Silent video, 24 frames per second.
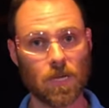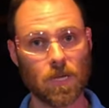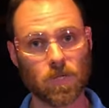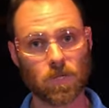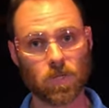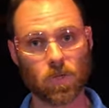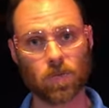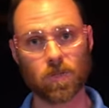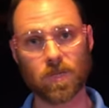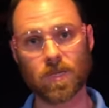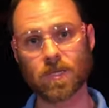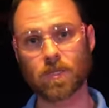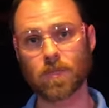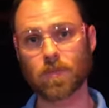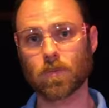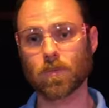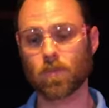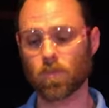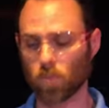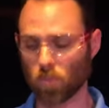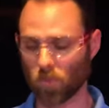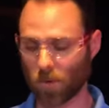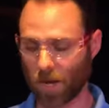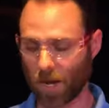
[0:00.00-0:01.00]
So this
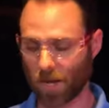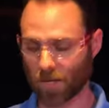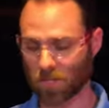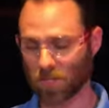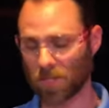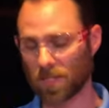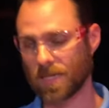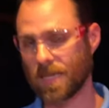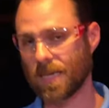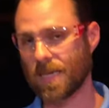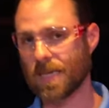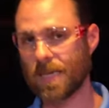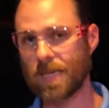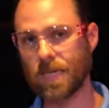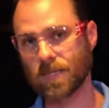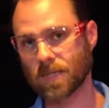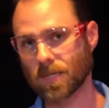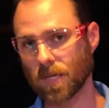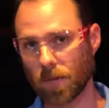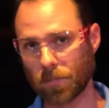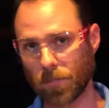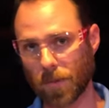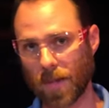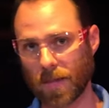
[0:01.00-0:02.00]
reaction heats
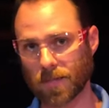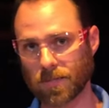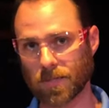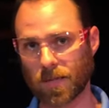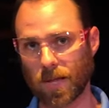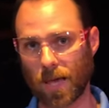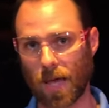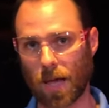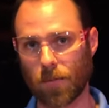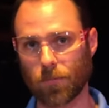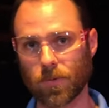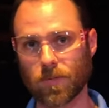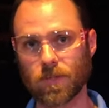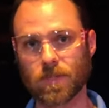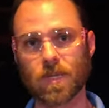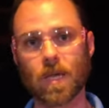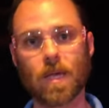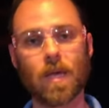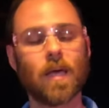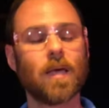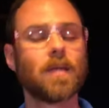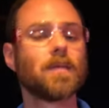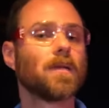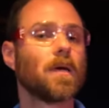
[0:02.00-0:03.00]
up as it happens
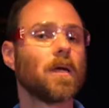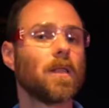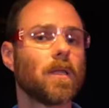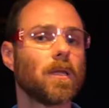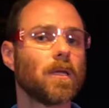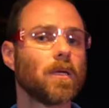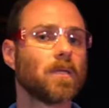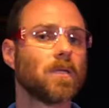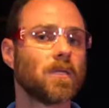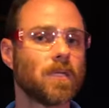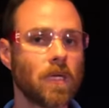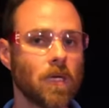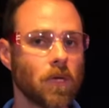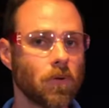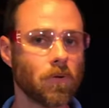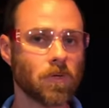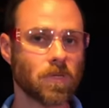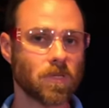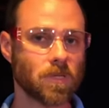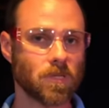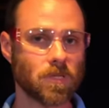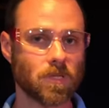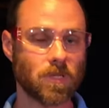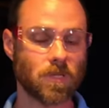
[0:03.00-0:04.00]
until it
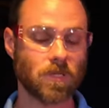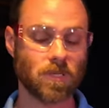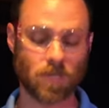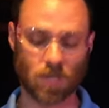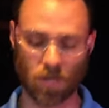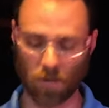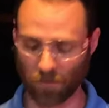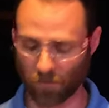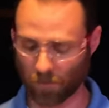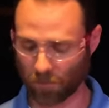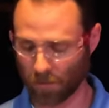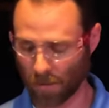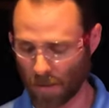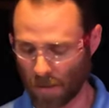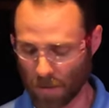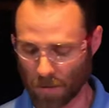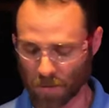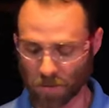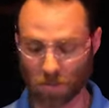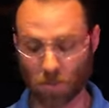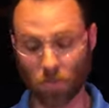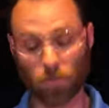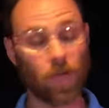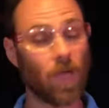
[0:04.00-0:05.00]
extinguishes itself.
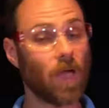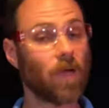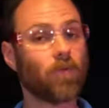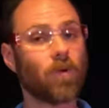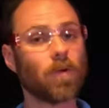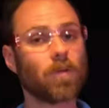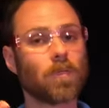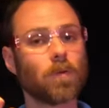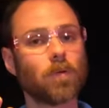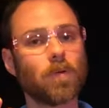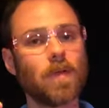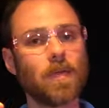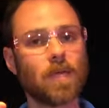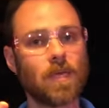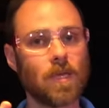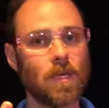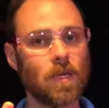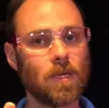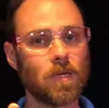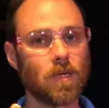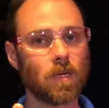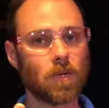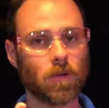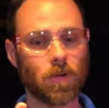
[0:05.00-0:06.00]
So we have our three
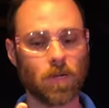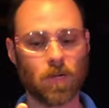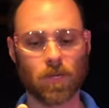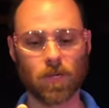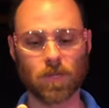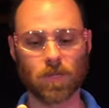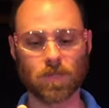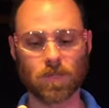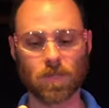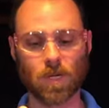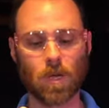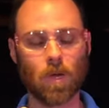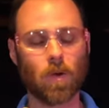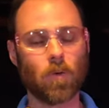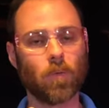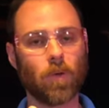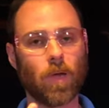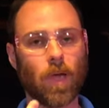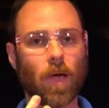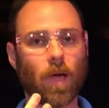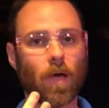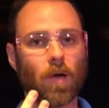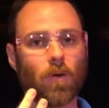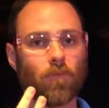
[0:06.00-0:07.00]
key ingredients. We
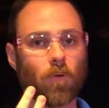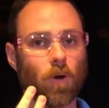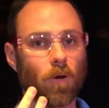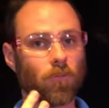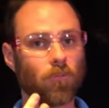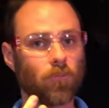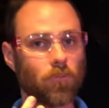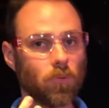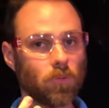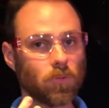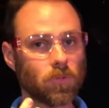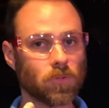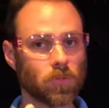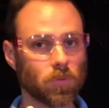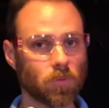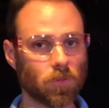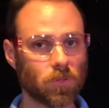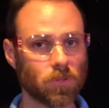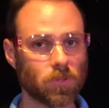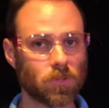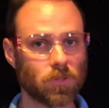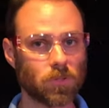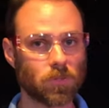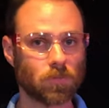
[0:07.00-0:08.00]
have our fuel
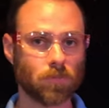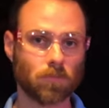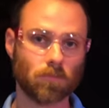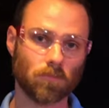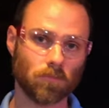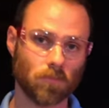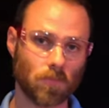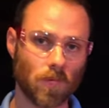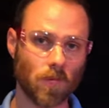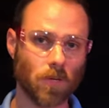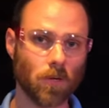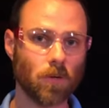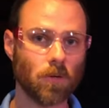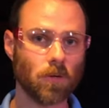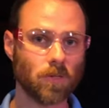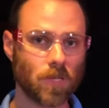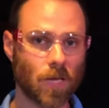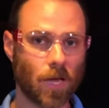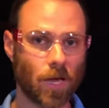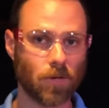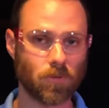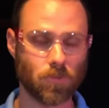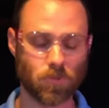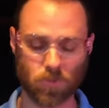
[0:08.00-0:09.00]
source, here it's
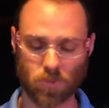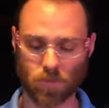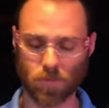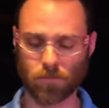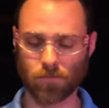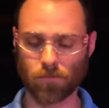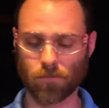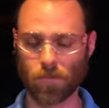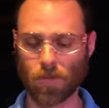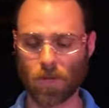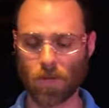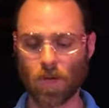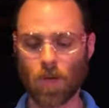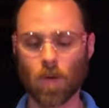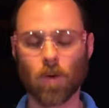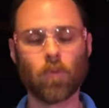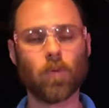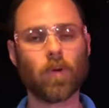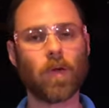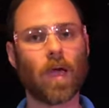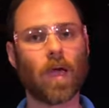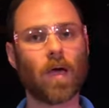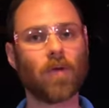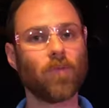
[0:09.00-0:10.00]
hydrogen.
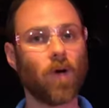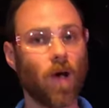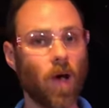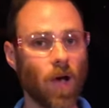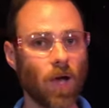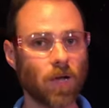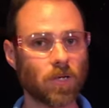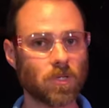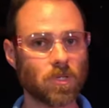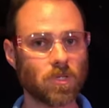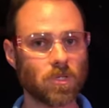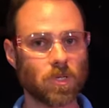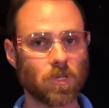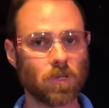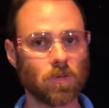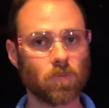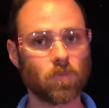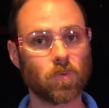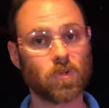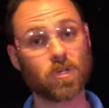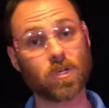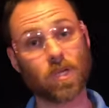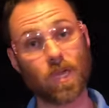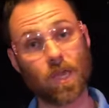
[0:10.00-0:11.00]
We have oxygen,
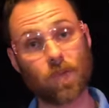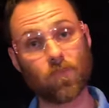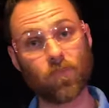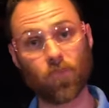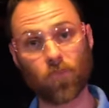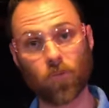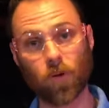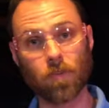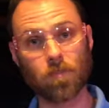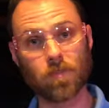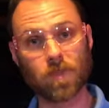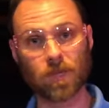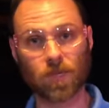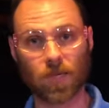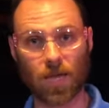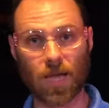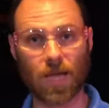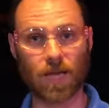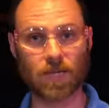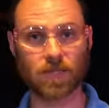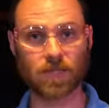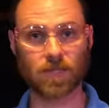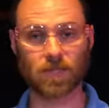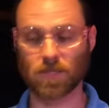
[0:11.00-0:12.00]
which came from the
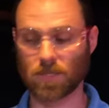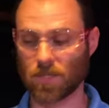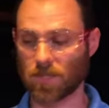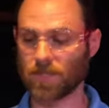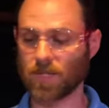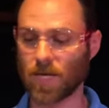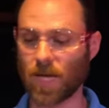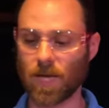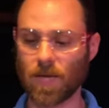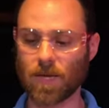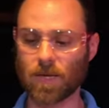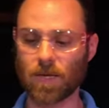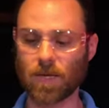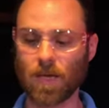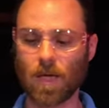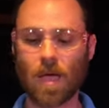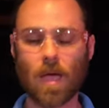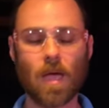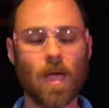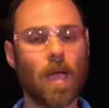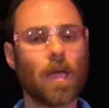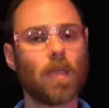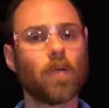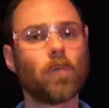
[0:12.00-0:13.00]
gas in a tank,
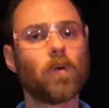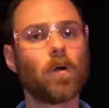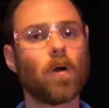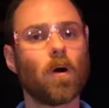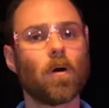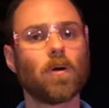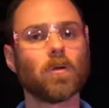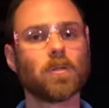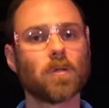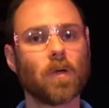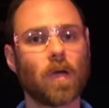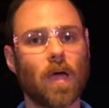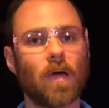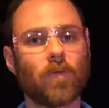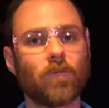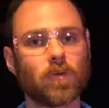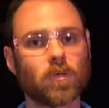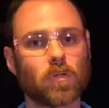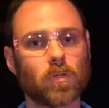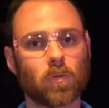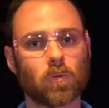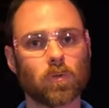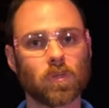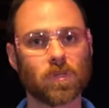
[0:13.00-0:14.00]
and we also have a
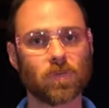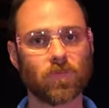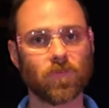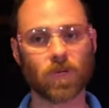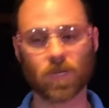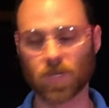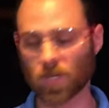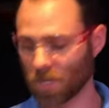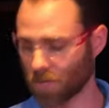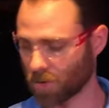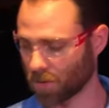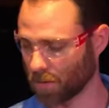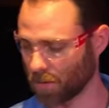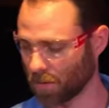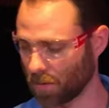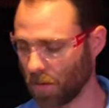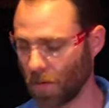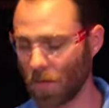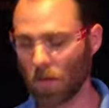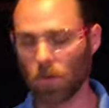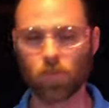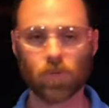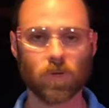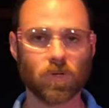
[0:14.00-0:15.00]
source of ignition,
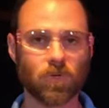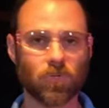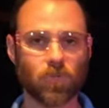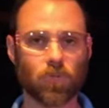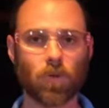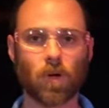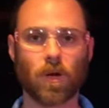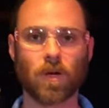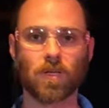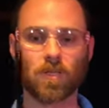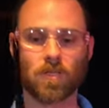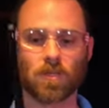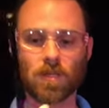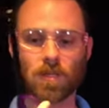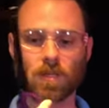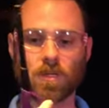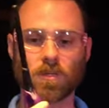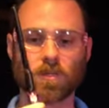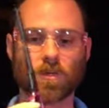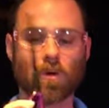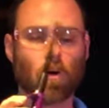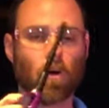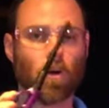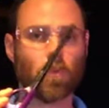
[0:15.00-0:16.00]
which for us
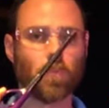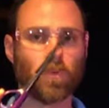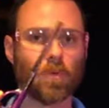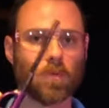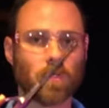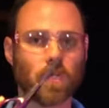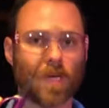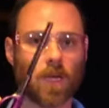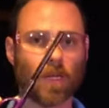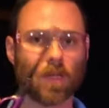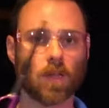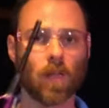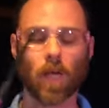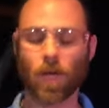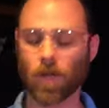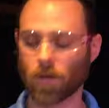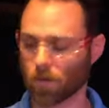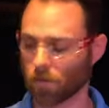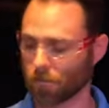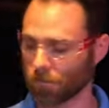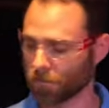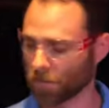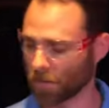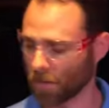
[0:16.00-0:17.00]
is our butane
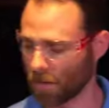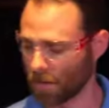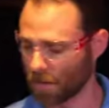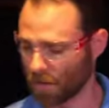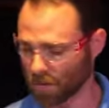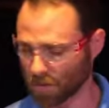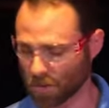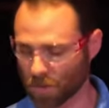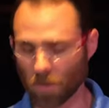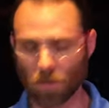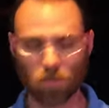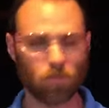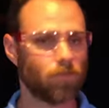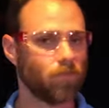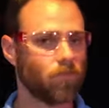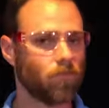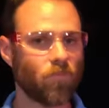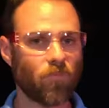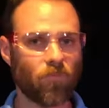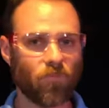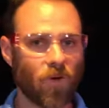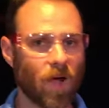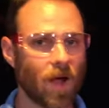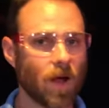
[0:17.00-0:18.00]
lighter. So
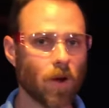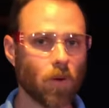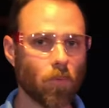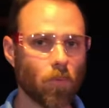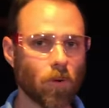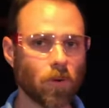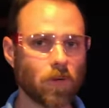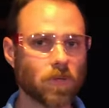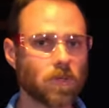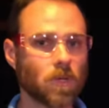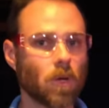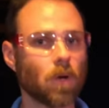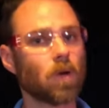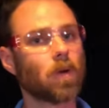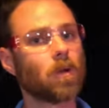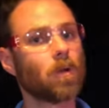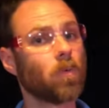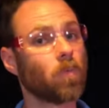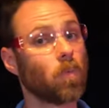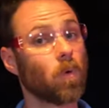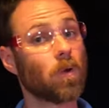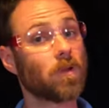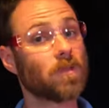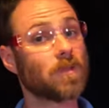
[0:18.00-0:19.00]
fireworks are gonna
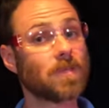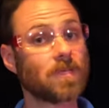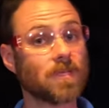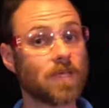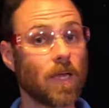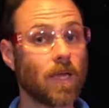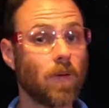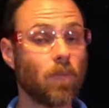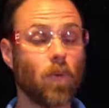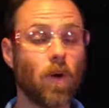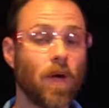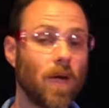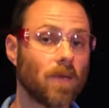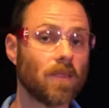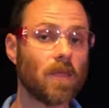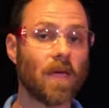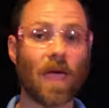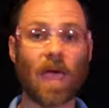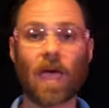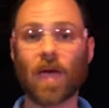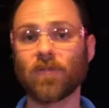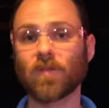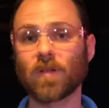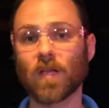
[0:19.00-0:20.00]
work the same way. They
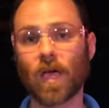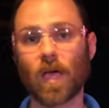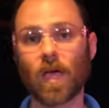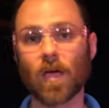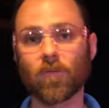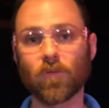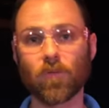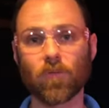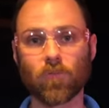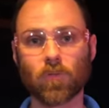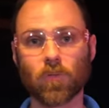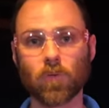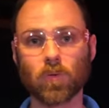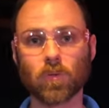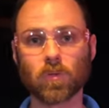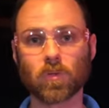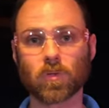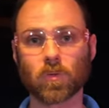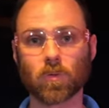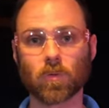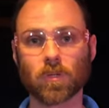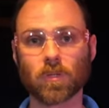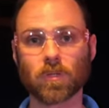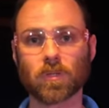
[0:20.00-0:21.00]
have to have a fuel
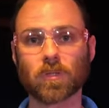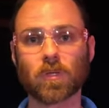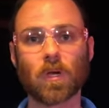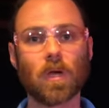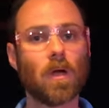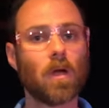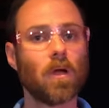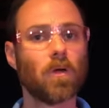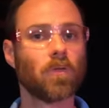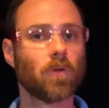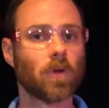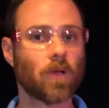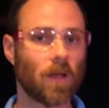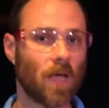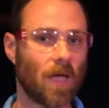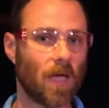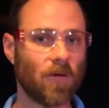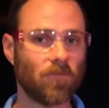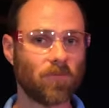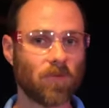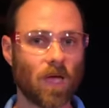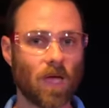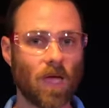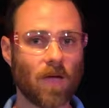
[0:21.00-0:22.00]
source, they're gonna
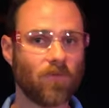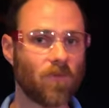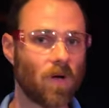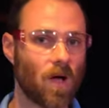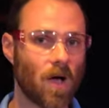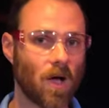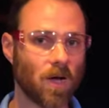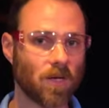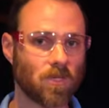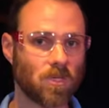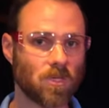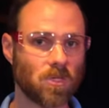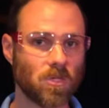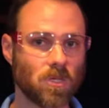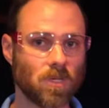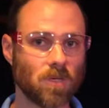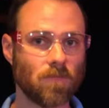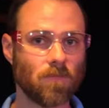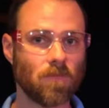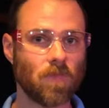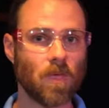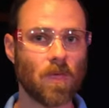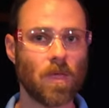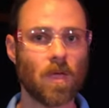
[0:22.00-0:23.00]
have to have
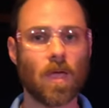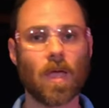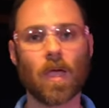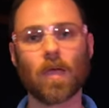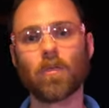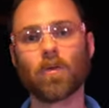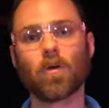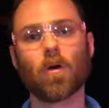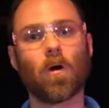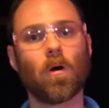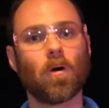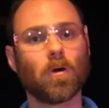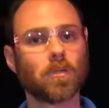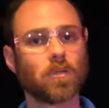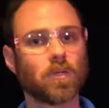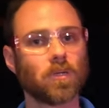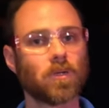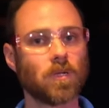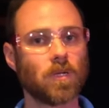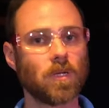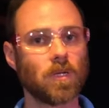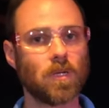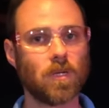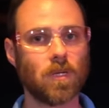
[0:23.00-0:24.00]
oxygen, and they're also
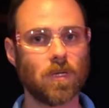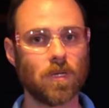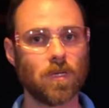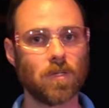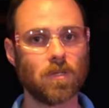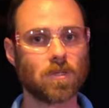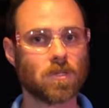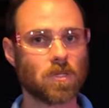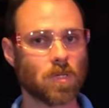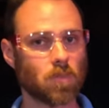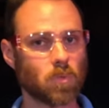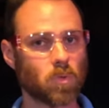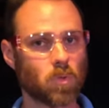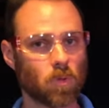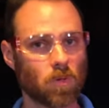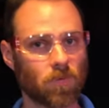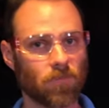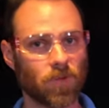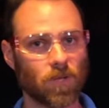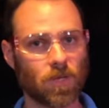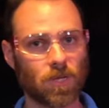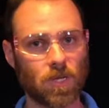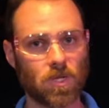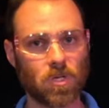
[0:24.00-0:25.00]
gonna need some sort of
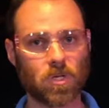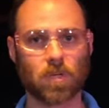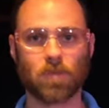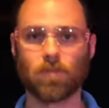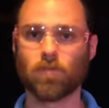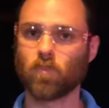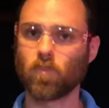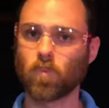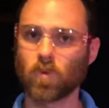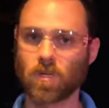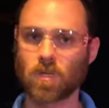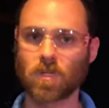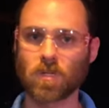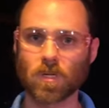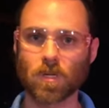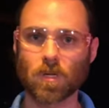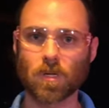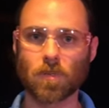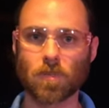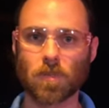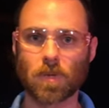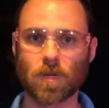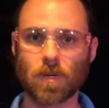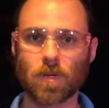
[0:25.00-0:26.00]
ignition, which is gonna
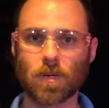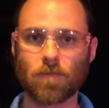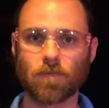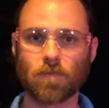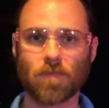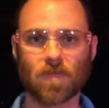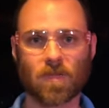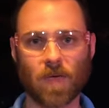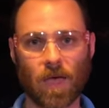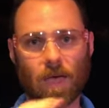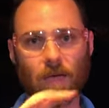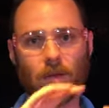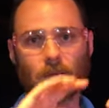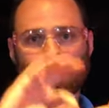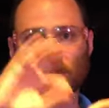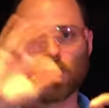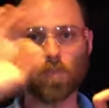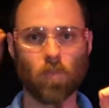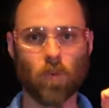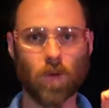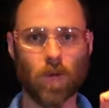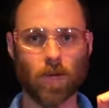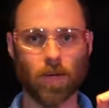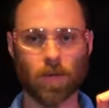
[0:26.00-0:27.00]
be that
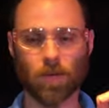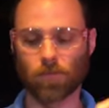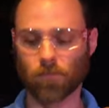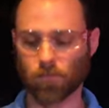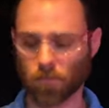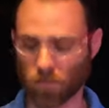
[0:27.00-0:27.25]
wick.